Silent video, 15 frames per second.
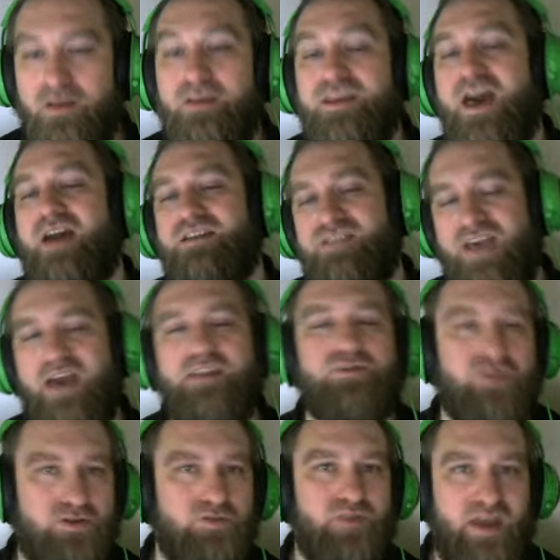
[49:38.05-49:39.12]
Yeah, because he had to use
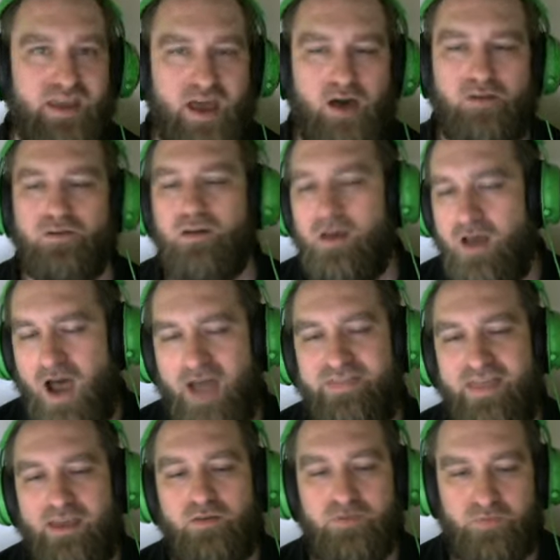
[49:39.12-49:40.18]
a 2K counter. I
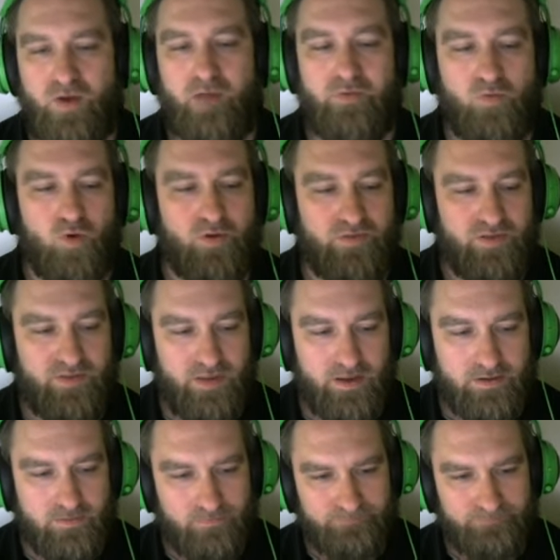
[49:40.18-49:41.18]
think it was probably worth it in the end.